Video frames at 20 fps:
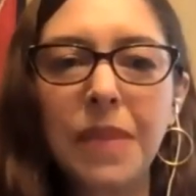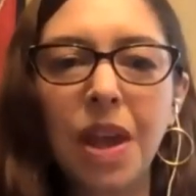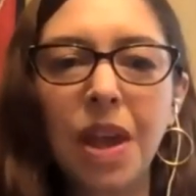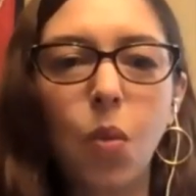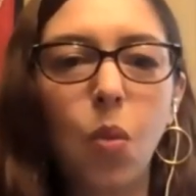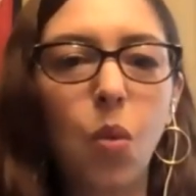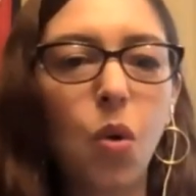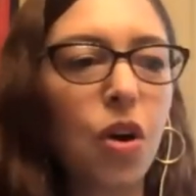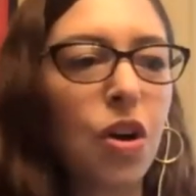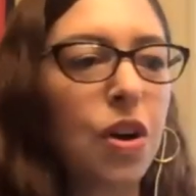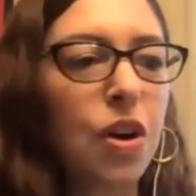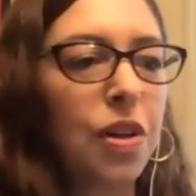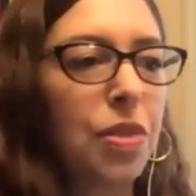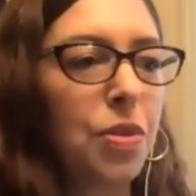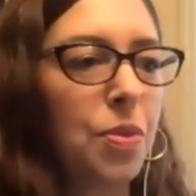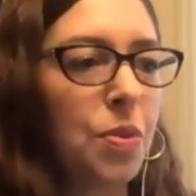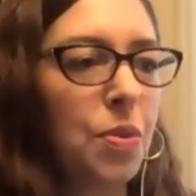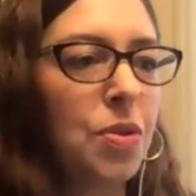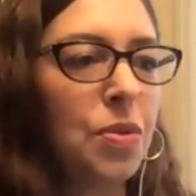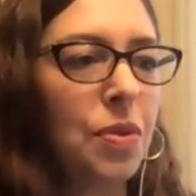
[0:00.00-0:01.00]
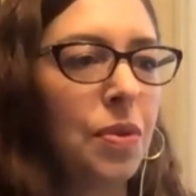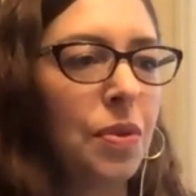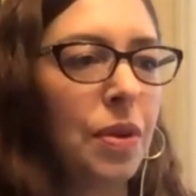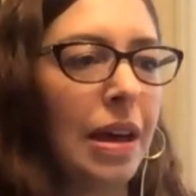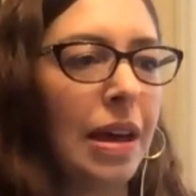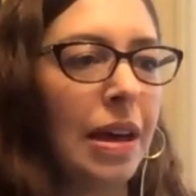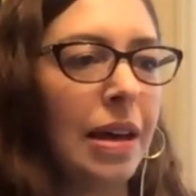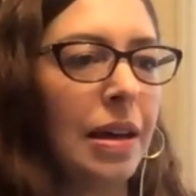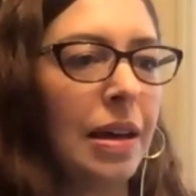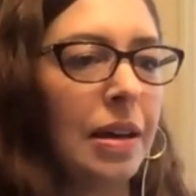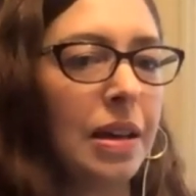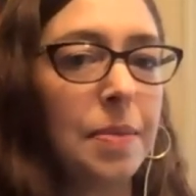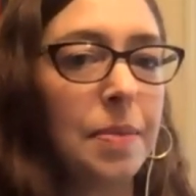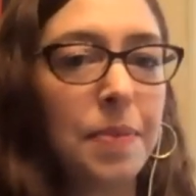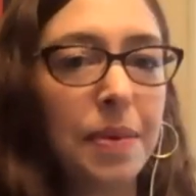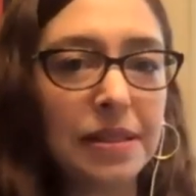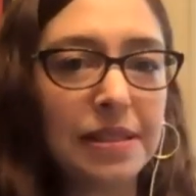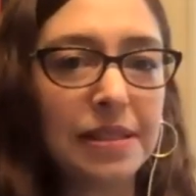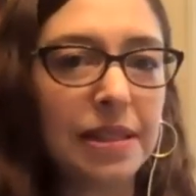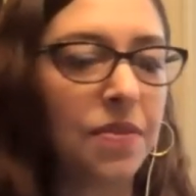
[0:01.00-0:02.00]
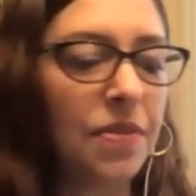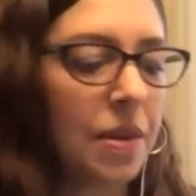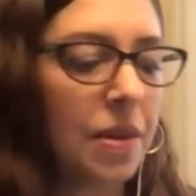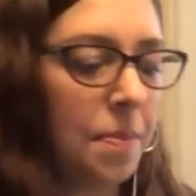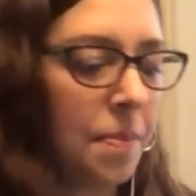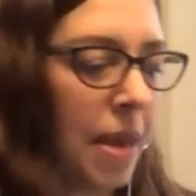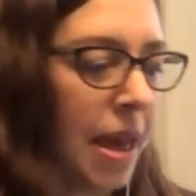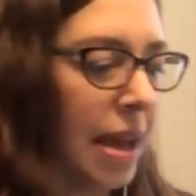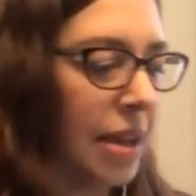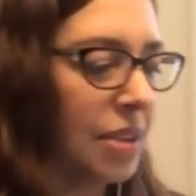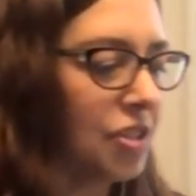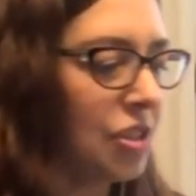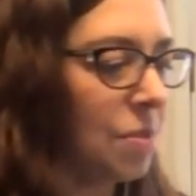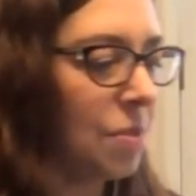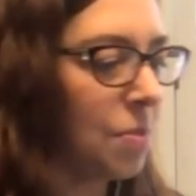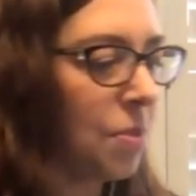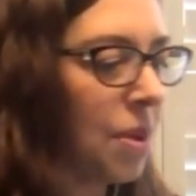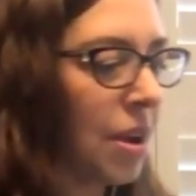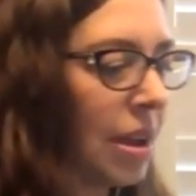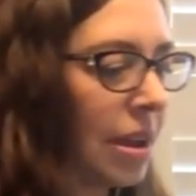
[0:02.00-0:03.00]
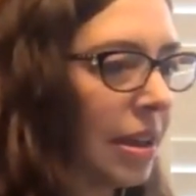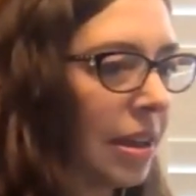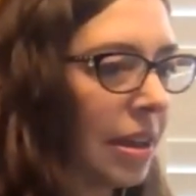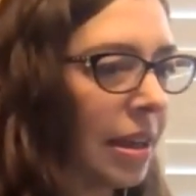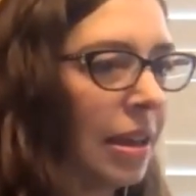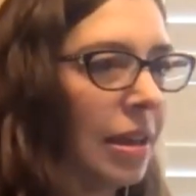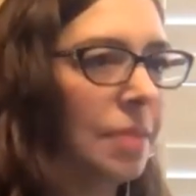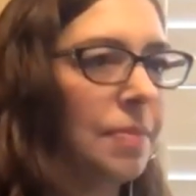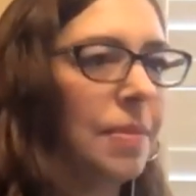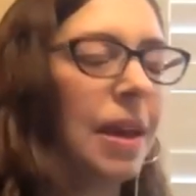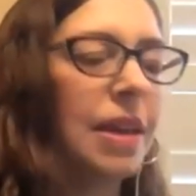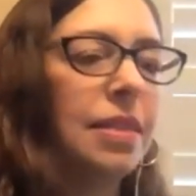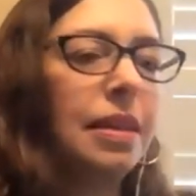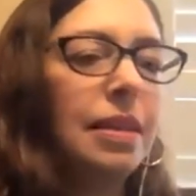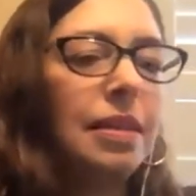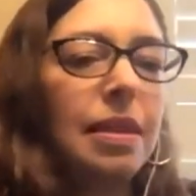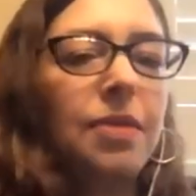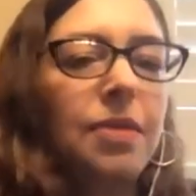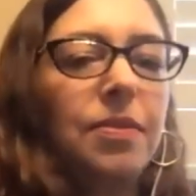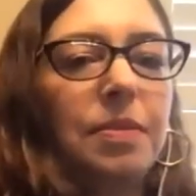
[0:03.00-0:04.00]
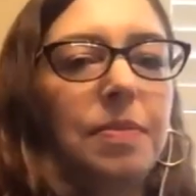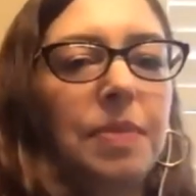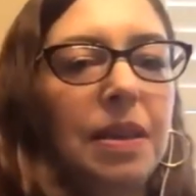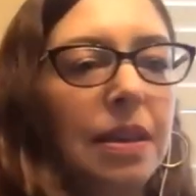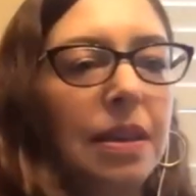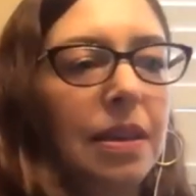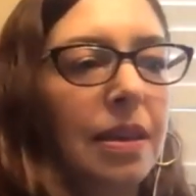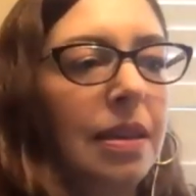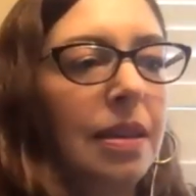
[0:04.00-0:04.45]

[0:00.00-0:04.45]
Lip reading: work through a self-compassion break. I think that would be.